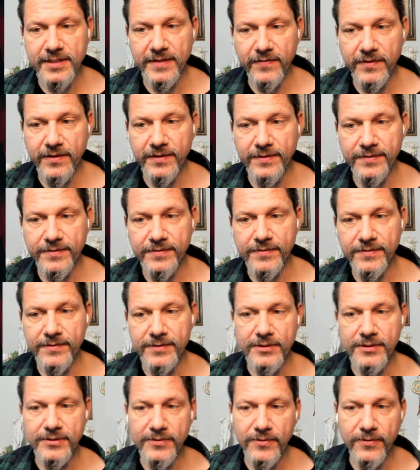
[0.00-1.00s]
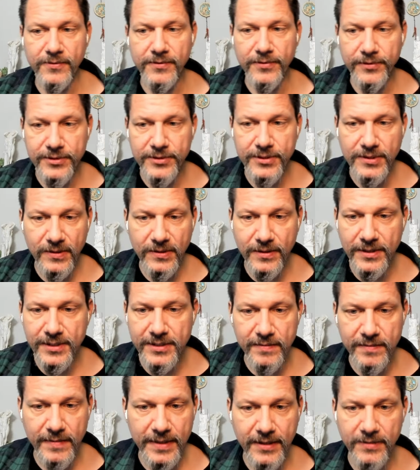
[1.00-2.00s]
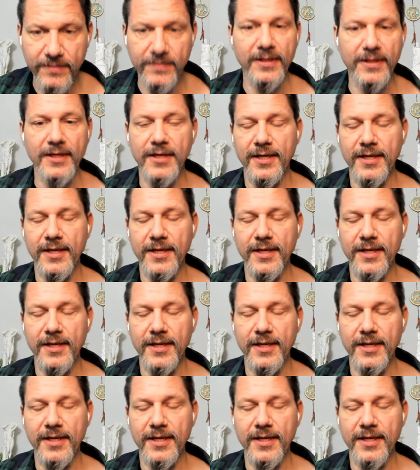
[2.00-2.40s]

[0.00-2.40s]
I've heard horror stories about